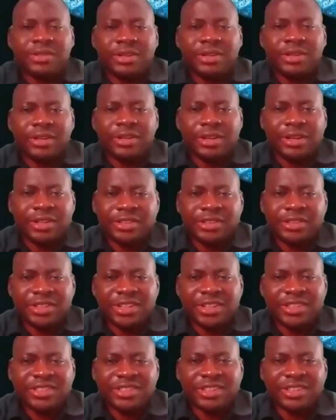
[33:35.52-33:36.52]
really
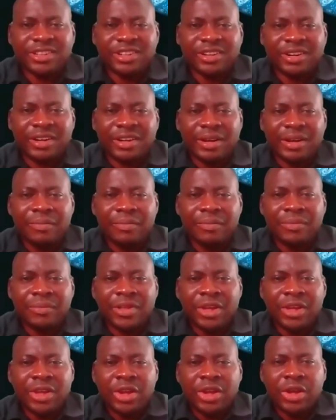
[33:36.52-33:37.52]
interesting.
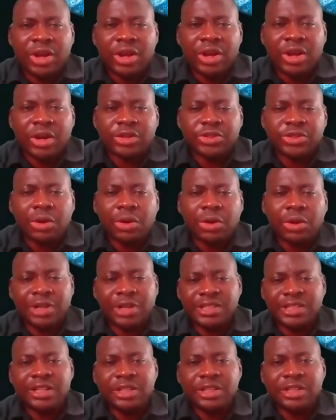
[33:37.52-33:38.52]
So
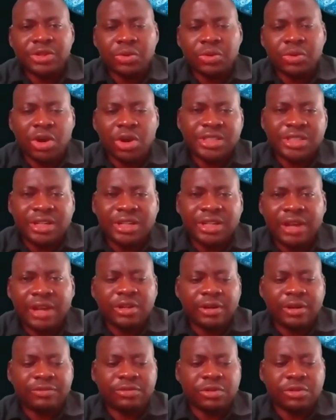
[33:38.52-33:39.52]
presently, what's the level
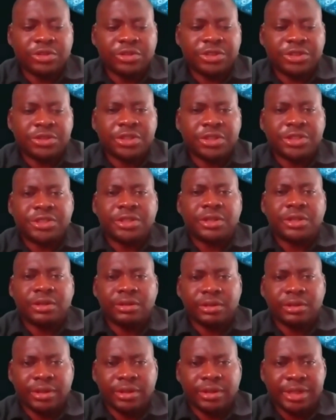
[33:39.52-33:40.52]
of
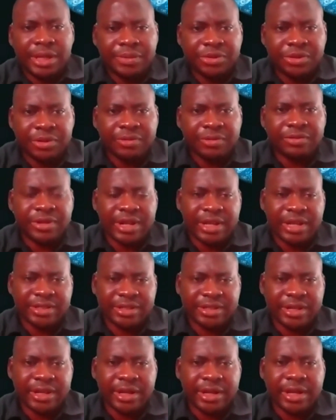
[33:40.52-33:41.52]
construction in terms of
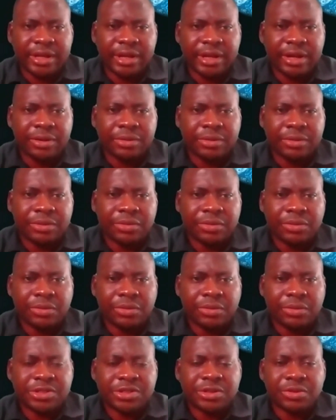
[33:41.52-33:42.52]
SKA now?
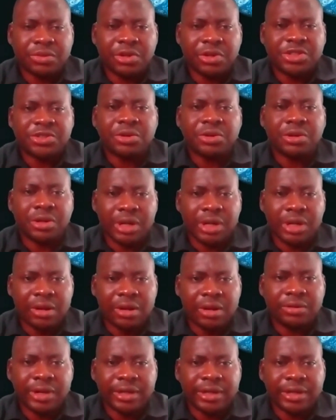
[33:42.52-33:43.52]
What's on
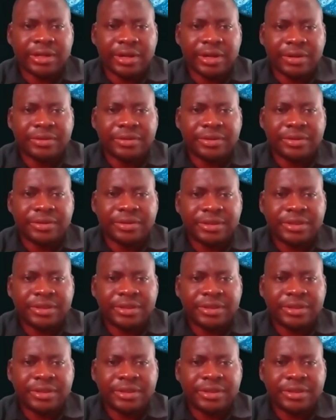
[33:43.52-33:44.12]
ground right now?